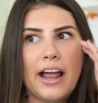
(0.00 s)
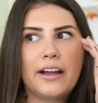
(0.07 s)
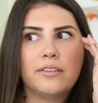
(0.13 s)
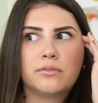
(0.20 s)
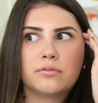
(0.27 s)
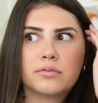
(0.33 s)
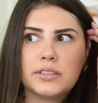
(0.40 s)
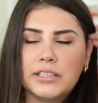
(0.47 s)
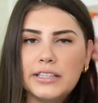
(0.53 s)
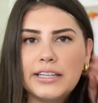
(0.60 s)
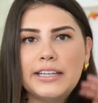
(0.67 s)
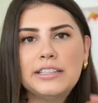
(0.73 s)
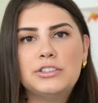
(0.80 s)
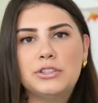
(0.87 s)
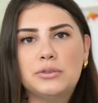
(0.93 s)
I
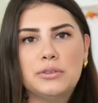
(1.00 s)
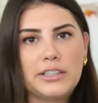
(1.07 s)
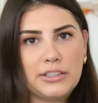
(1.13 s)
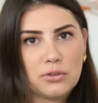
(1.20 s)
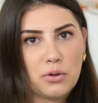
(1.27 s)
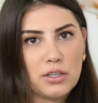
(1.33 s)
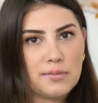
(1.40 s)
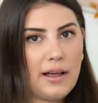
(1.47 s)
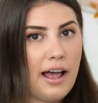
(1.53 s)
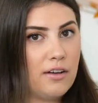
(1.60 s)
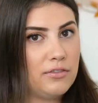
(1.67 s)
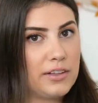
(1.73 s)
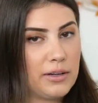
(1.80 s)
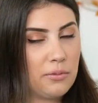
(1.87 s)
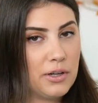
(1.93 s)
really do lean towards my
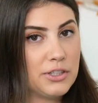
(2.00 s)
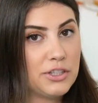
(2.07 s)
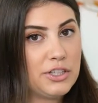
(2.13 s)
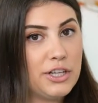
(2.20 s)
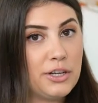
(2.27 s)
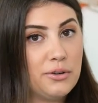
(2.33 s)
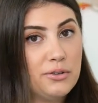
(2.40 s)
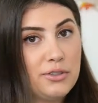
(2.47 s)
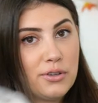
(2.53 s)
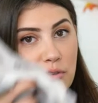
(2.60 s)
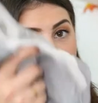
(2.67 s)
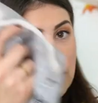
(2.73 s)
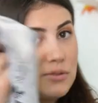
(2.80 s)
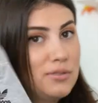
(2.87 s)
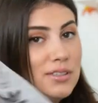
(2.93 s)
athlete ones too, so
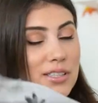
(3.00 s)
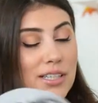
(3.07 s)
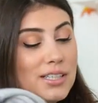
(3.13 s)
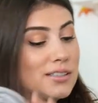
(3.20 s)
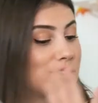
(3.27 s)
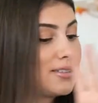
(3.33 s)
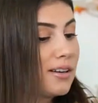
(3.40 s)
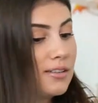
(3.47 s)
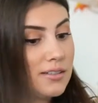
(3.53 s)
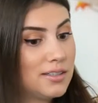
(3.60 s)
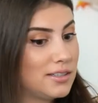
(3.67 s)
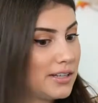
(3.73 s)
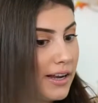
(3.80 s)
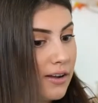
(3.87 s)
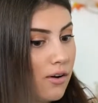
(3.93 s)
this one's like starting to
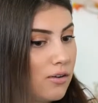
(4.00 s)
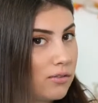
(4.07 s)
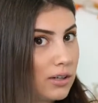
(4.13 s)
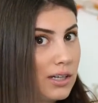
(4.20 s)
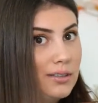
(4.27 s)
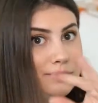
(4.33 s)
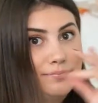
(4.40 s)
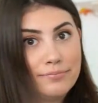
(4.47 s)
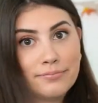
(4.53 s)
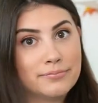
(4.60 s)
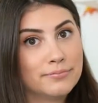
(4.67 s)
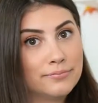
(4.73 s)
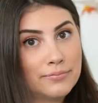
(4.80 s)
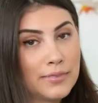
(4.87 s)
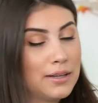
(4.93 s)
take over. I'm
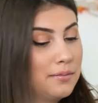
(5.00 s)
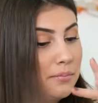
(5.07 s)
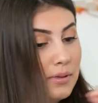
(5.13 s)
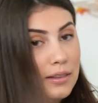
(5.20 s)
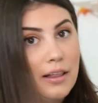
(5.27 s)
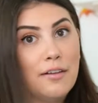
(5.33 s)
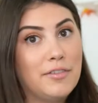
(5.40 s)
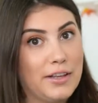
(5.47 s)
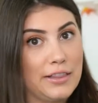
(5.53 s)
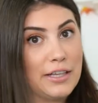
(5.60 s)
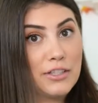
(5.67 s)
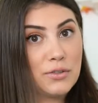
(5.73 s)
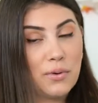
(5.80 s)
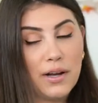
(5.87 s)
loving this